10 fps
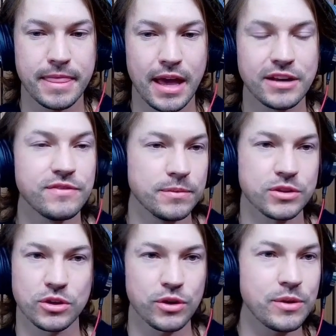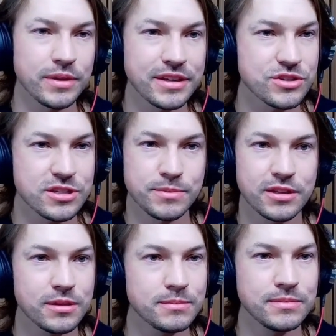I developed a great relationship with
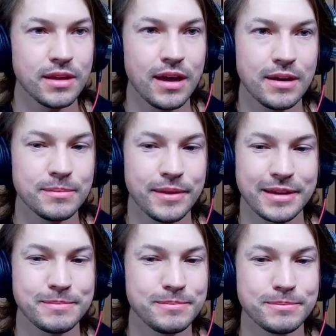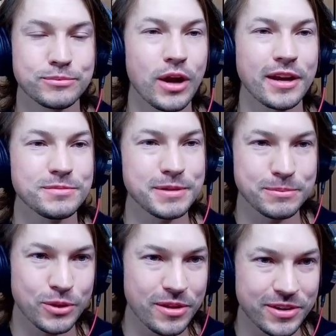him, like product big
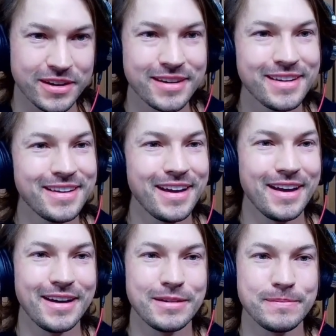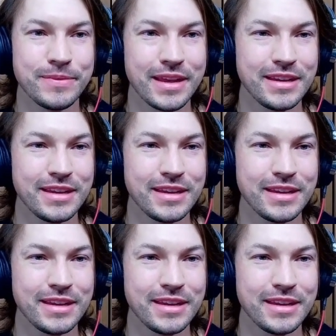brother. And